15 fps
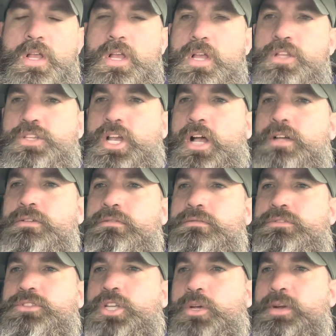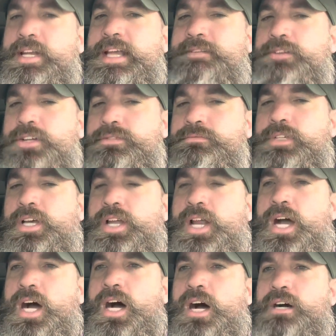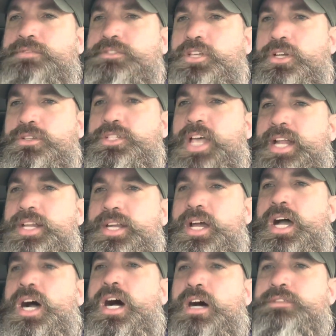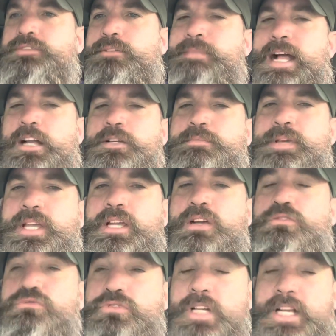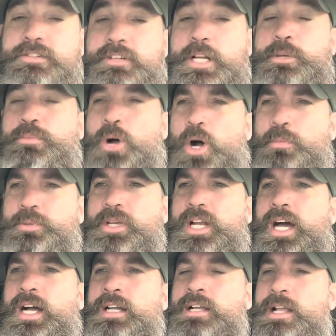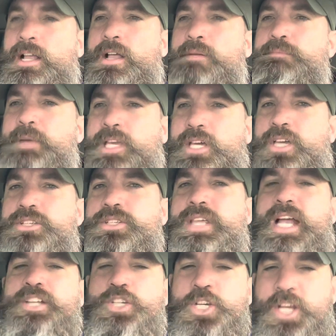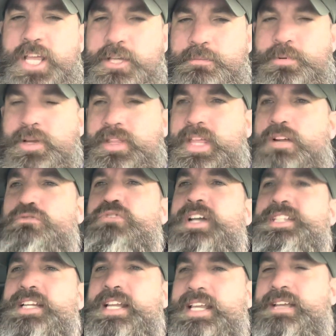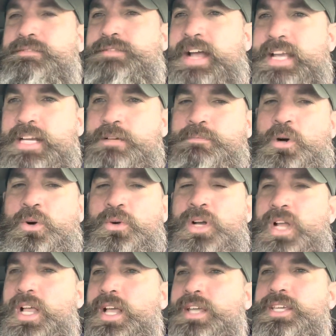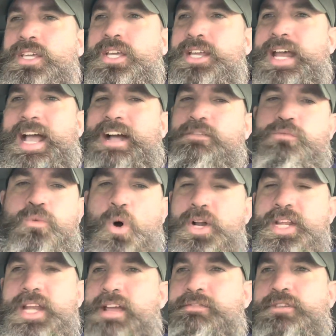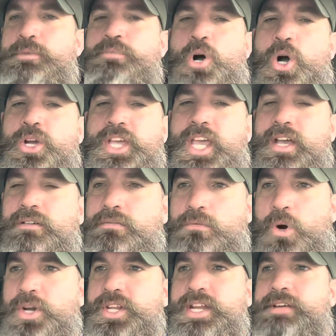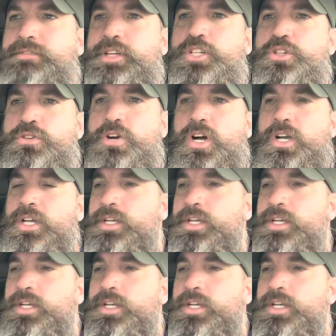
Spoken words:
So 211.5 to 10.5 from Acme, really, really popular because they're cheap, they're readily available. You can have one in every pocket, one in every truck.